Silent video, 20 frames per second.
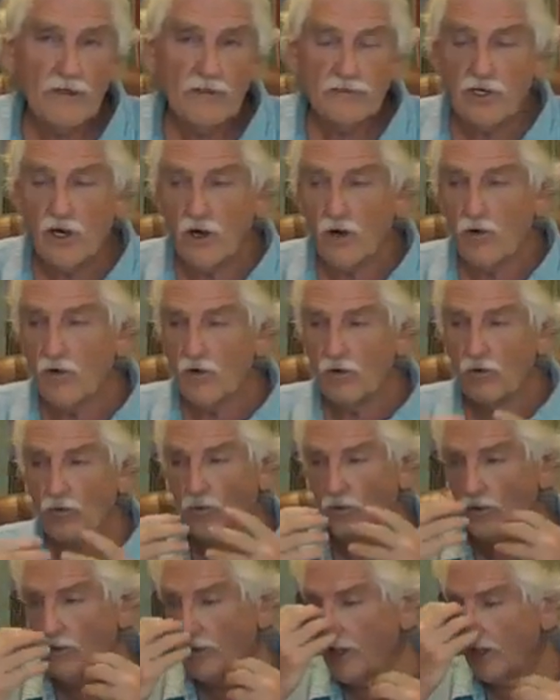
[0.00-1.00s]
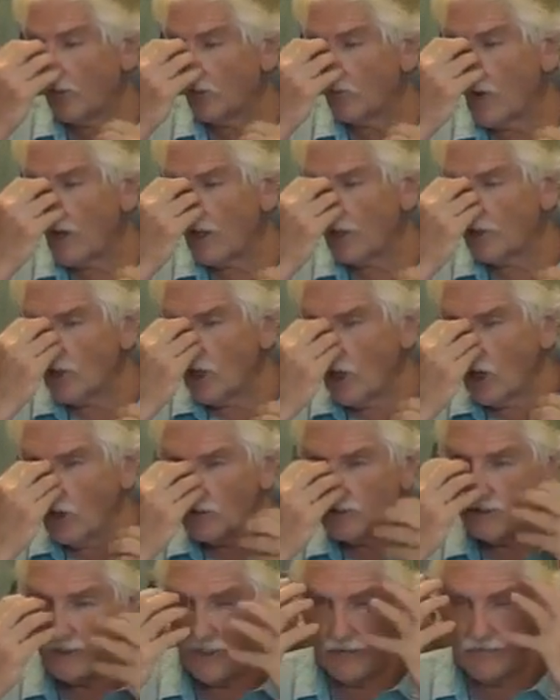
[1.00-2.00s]
So when you get a red
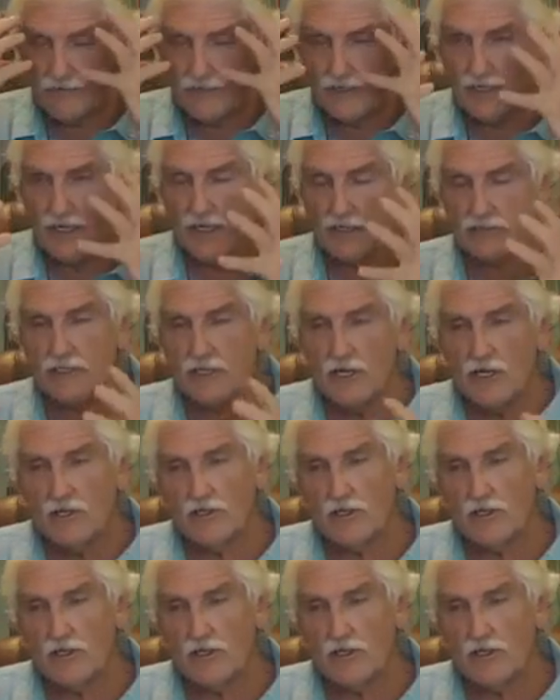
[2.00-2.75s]
nose and everything else,